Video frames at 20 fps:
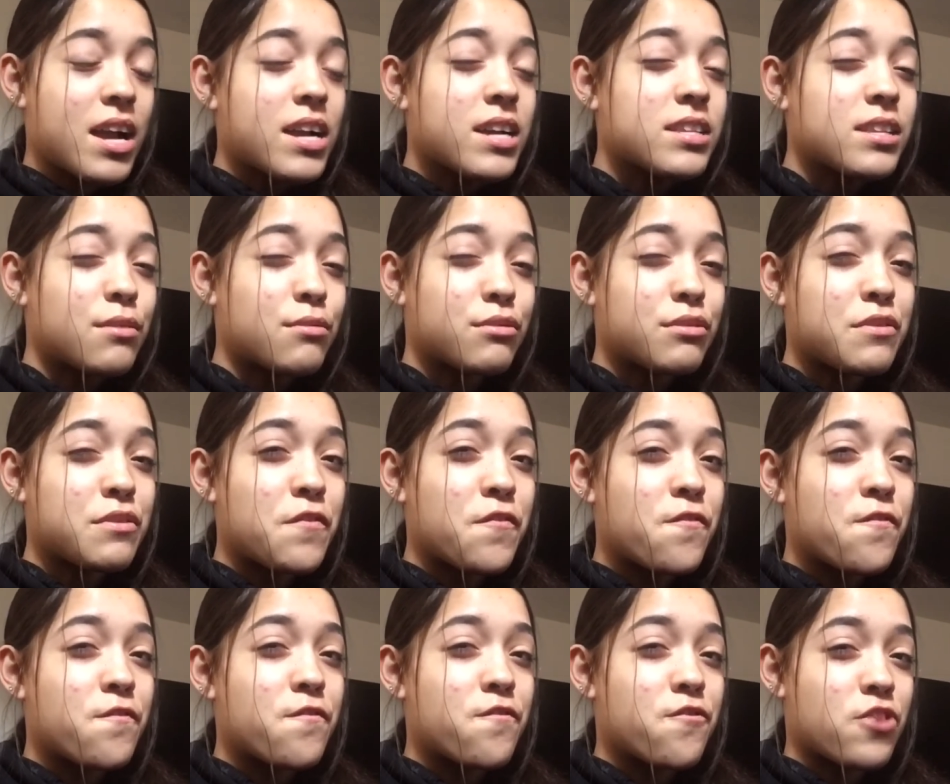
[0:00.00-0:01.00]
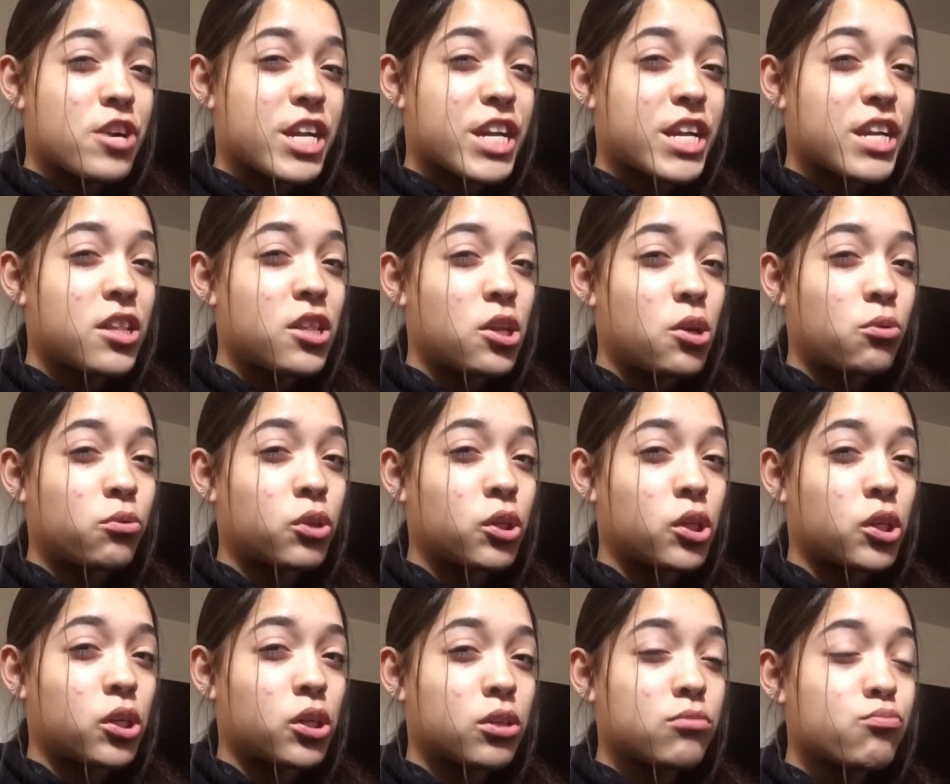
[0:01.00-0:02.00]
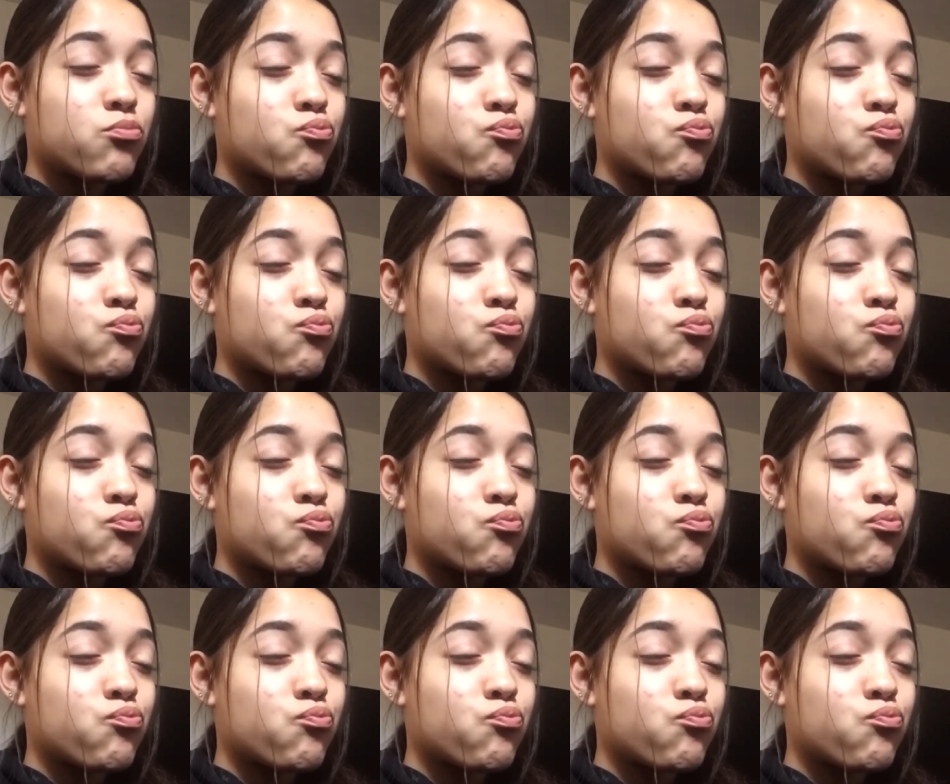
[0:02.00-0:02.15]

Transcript: because I was a freaking loner.